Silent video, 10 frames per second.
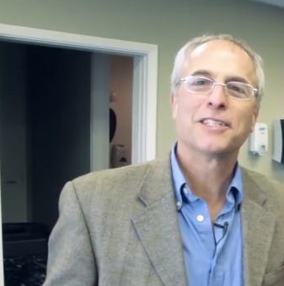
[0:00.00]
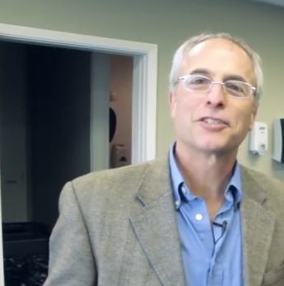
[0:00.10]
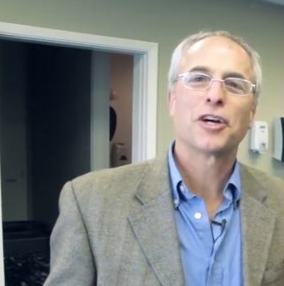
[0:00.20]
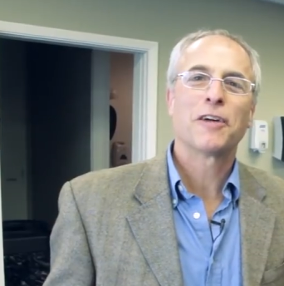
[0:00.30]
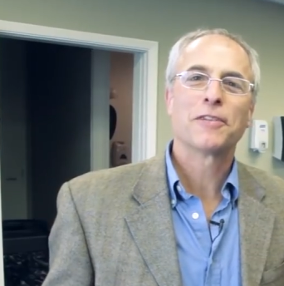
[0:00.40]

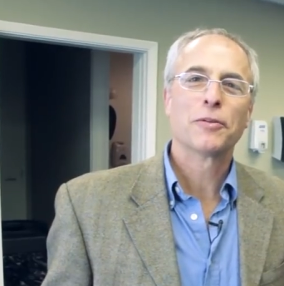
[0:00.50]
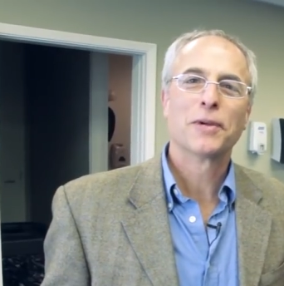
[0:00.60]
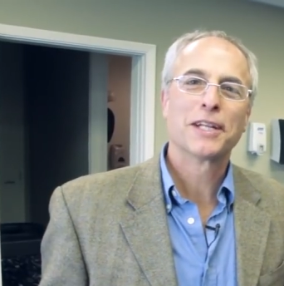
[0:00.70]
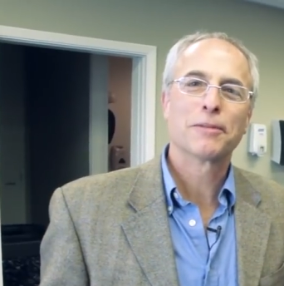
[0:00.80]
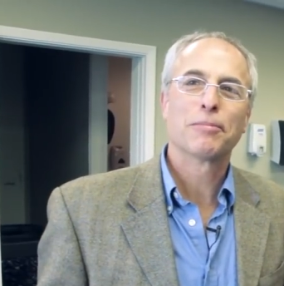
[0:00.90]
is coffee, and
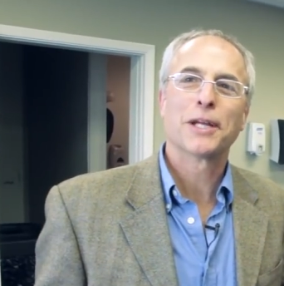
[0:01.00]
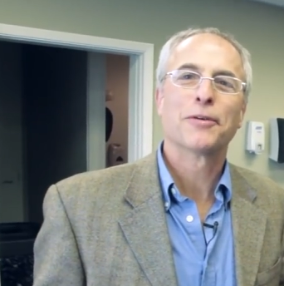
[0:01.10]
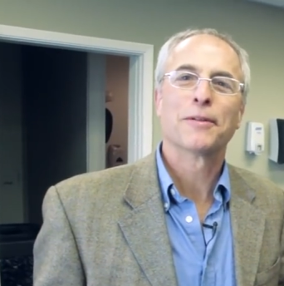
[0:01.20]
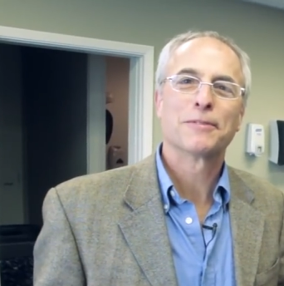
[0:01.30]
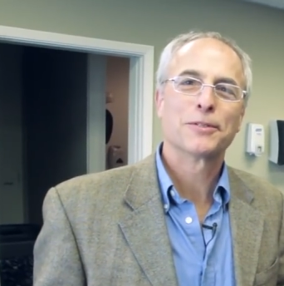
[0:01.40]
we get to play
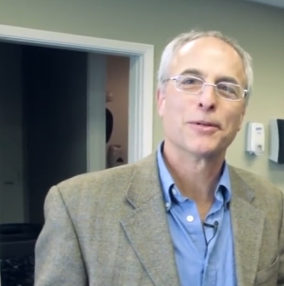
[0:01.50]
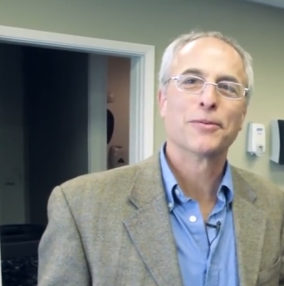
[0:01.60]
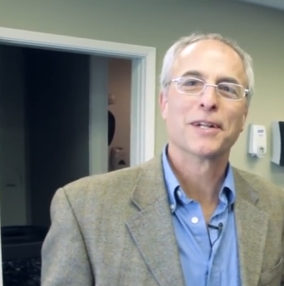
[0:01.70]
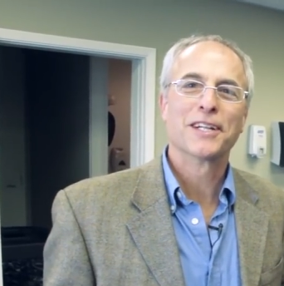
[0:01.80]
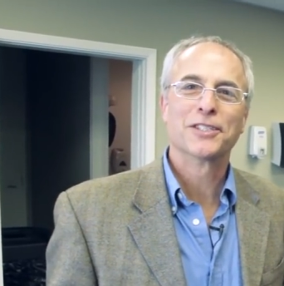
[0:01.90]
with them. So we
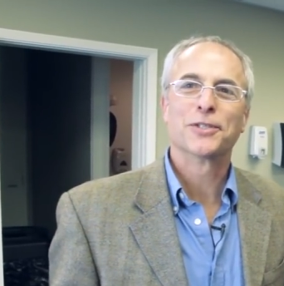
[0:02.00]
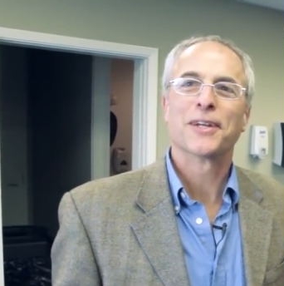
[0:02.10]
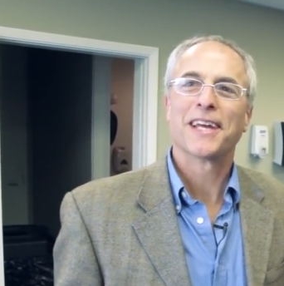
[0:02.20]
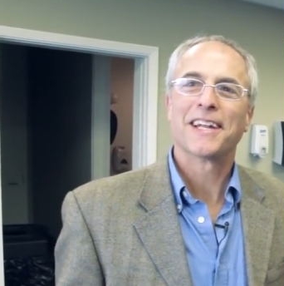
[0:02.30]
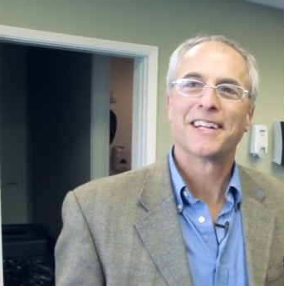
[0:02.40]
really
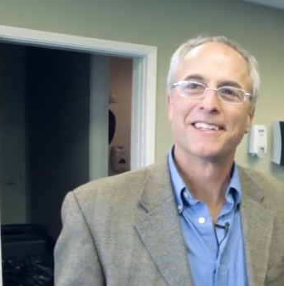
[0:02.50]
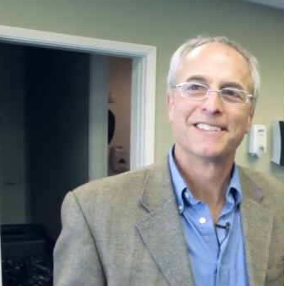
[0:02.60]
enjoy that.